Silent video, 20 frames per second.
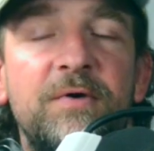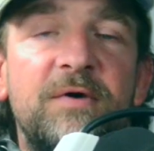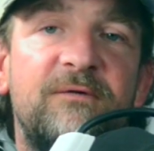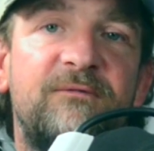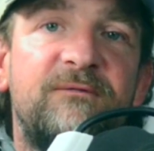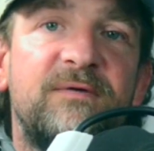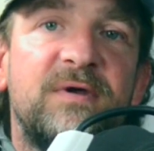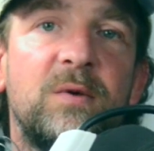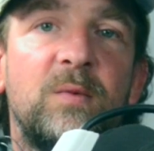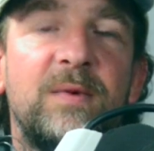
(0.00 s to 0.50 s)

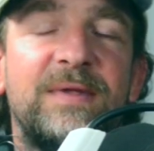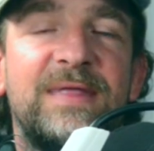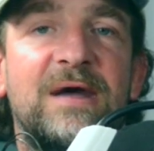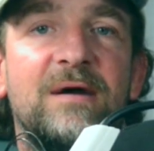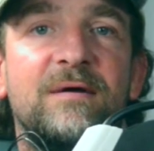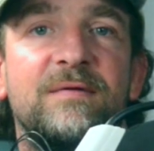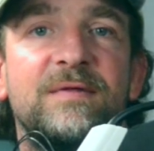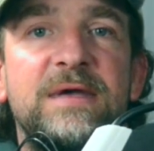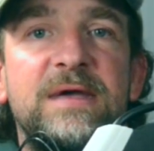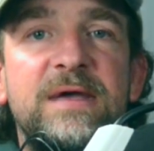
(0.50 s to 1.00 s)
perfect
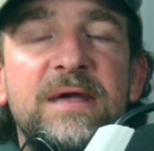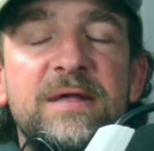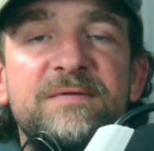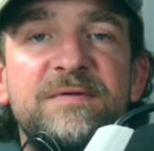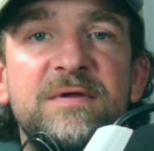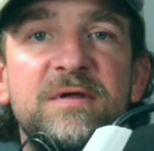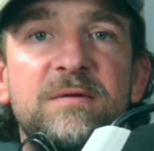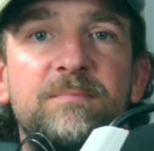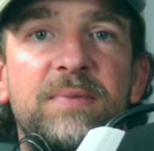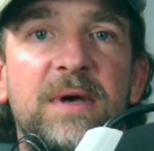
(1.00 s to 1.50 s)
without the
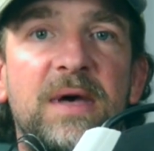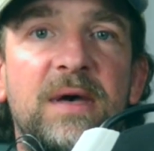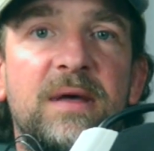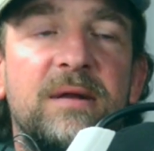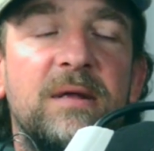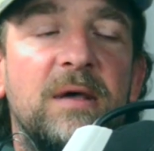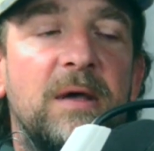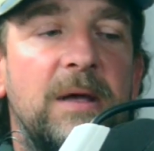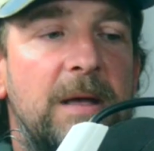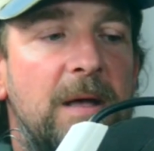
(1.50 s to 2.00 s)
heated
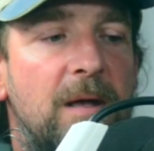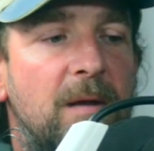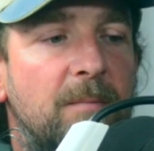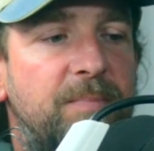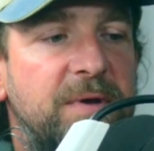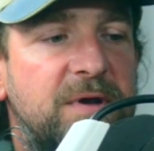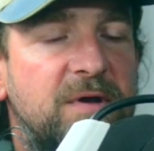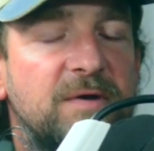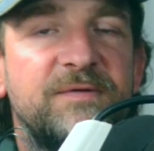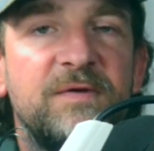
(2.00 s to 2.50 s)
bed.
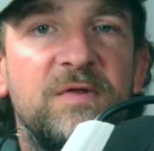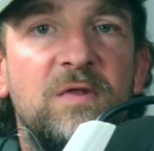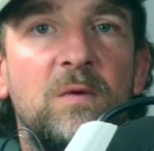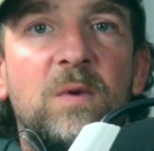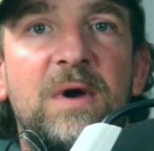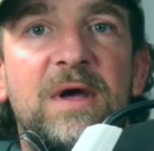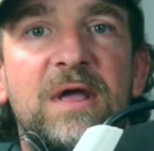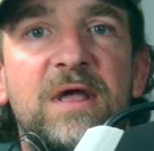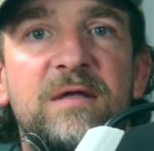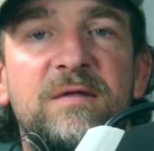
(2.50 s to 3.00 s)
Because of the
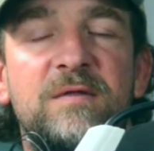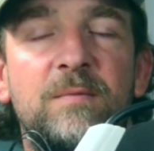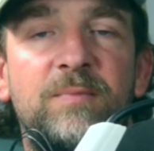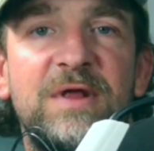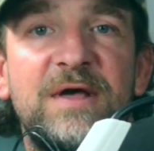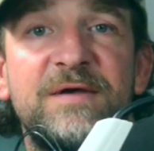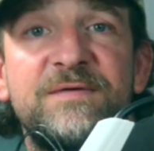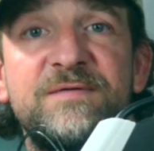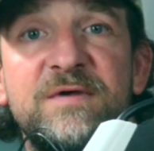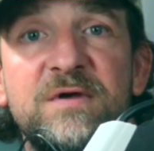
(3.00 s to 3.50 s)
way the
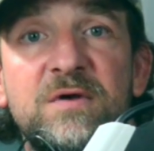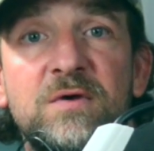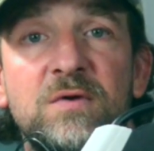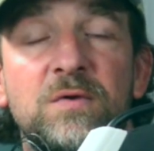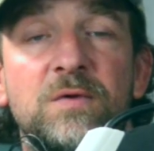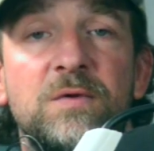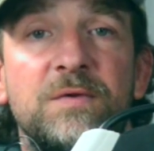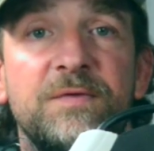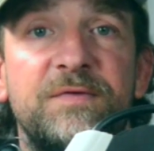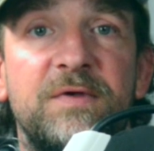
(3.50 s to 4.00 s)
plastic
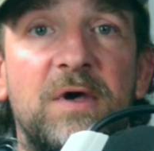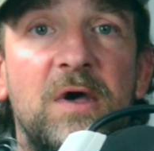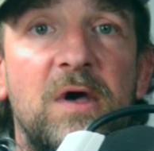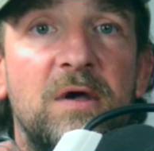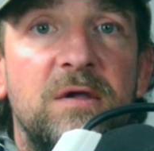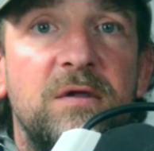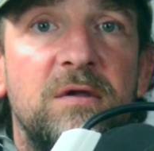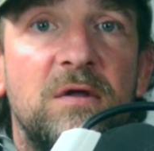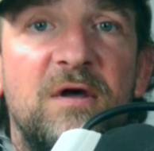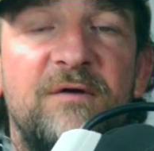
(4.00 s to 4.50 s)
cools,
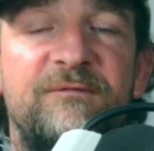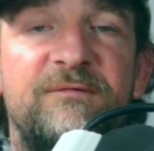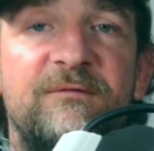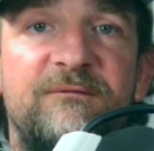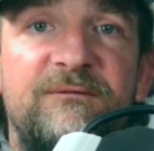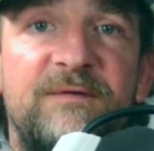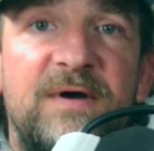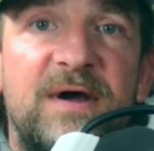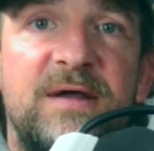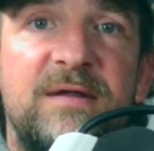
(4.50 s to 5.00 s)
you'll often
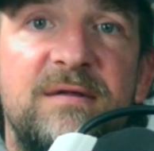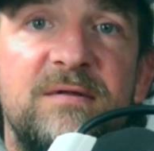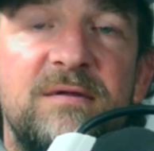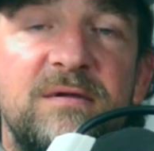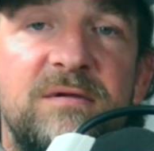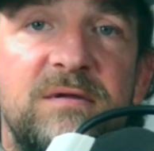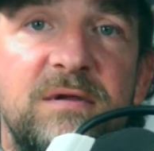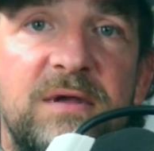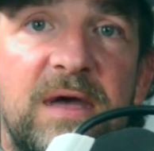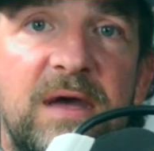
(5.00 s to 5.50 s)
find
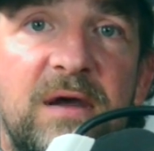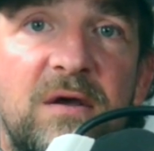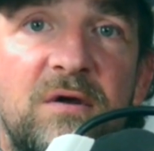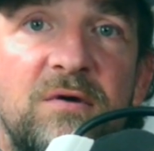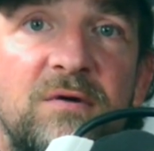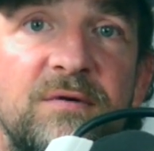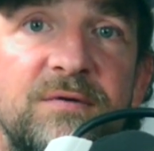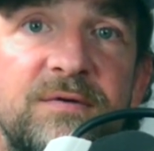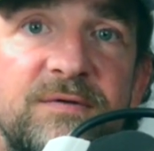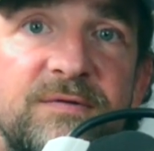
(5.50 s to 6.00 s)
that you get
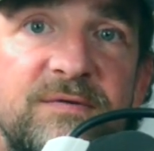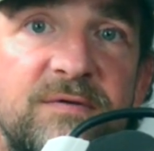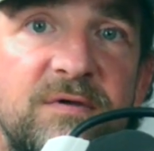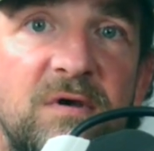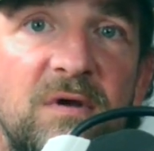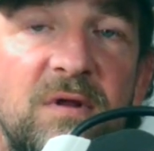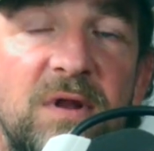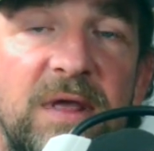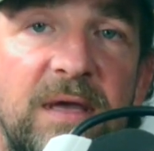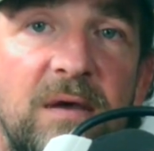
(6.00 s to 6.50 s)
corners
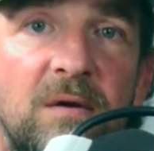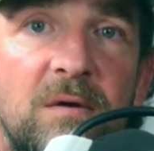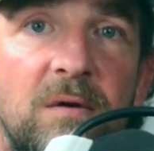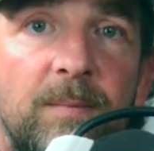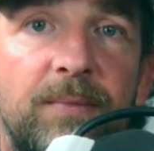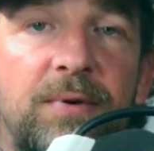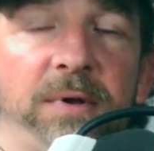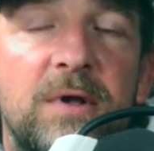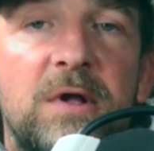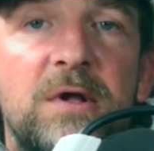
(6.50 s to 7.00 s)
curling
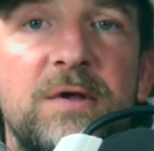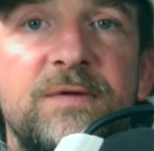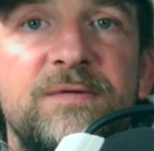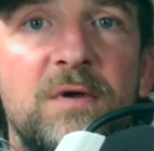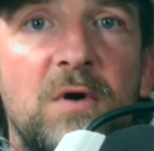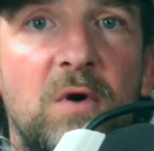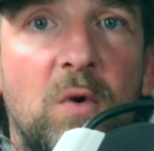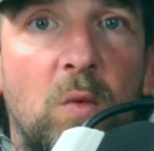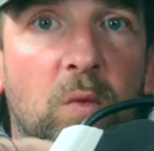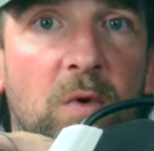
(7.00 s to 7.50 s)
up.
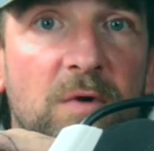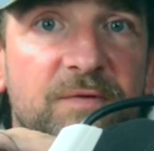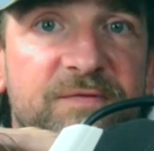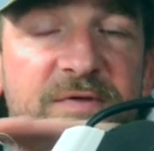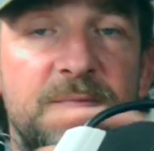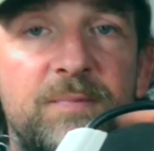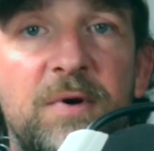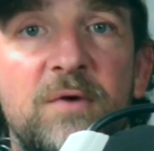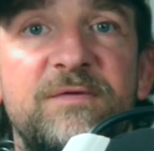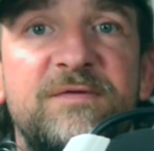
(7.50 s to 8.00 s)
So what's
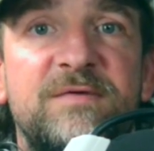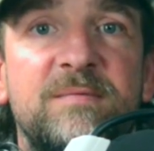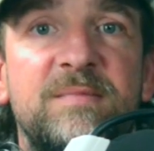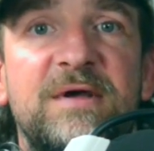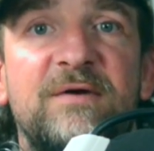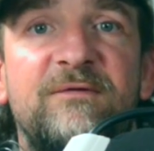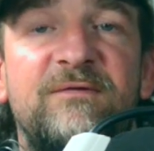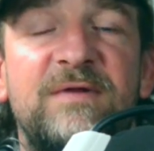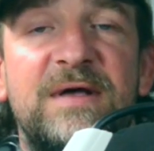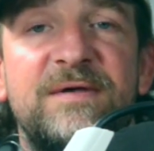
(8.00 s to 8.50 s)
supposed to be
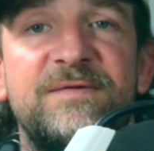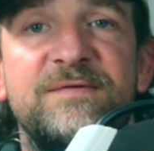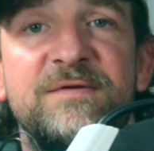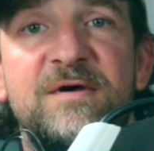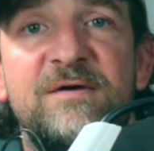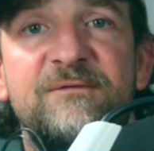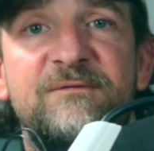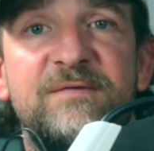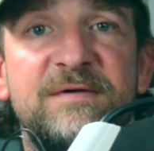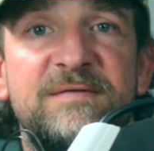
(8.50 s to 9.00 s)
a flat
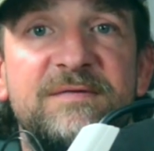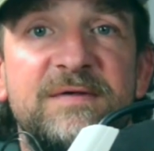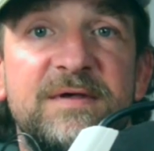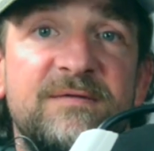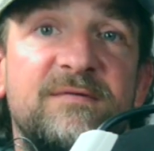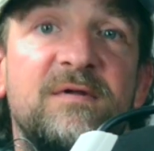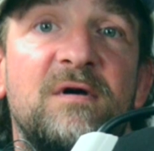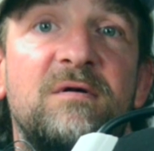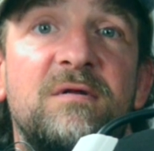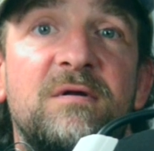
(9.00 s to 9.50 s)
surface
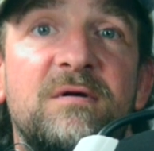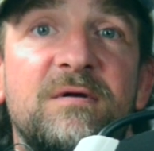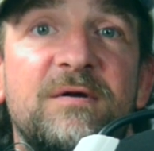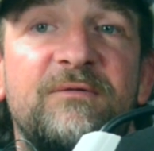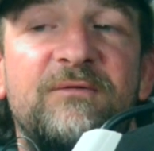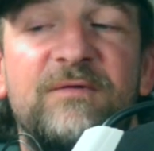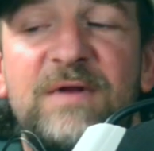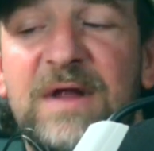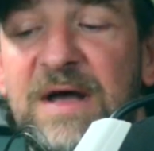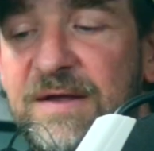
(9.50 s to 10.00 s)
is no longer
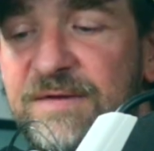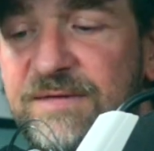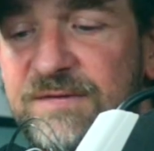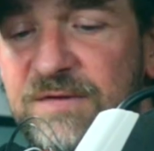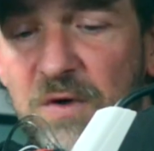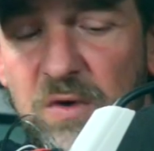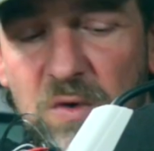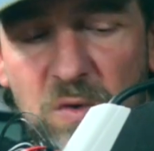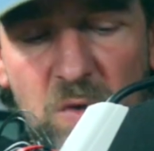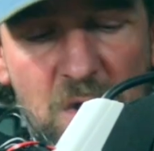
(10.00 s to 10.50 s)
flat.
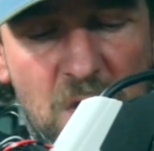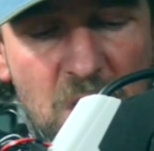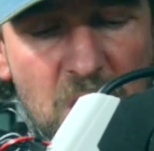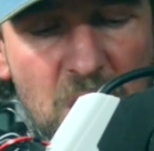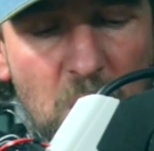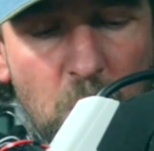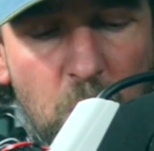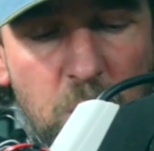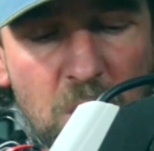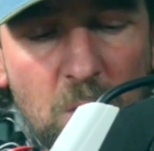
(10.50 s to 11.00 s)
So
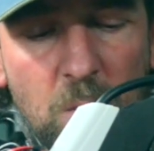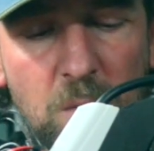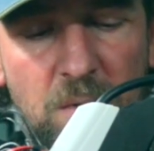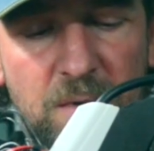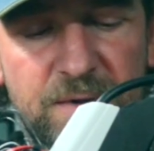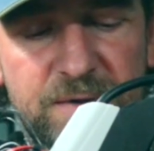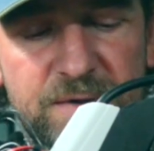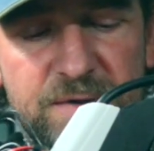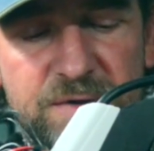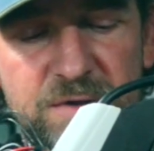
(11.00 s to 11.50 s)
what we're
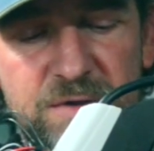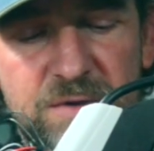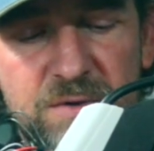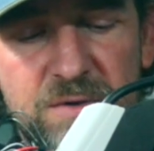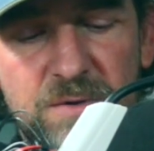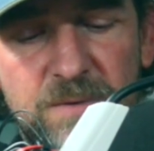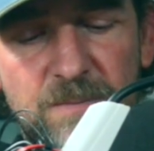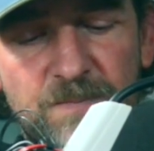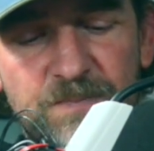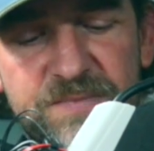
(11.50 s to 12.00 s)
going to
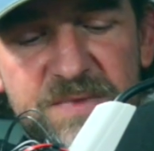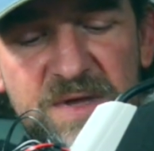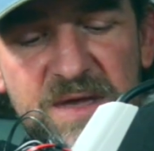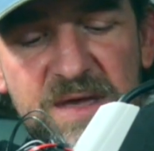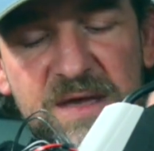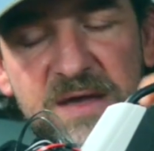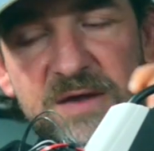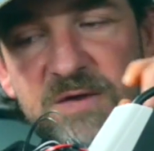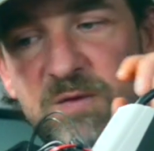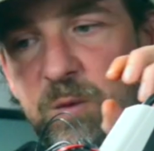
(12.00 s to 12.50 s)
do
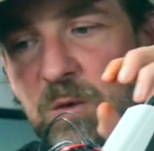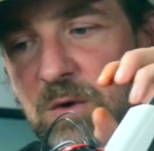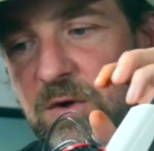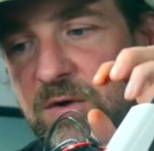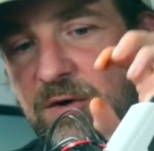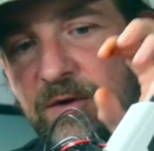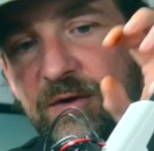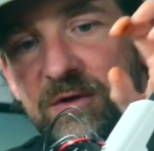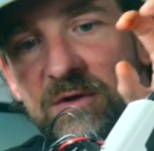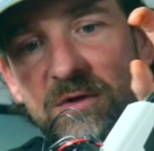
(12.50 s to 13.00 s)
is we're
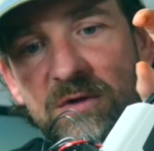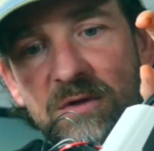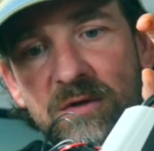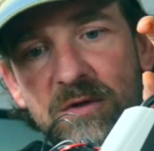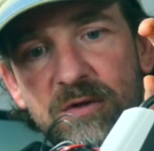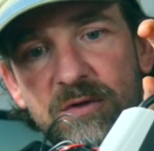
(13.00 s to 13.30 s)
going to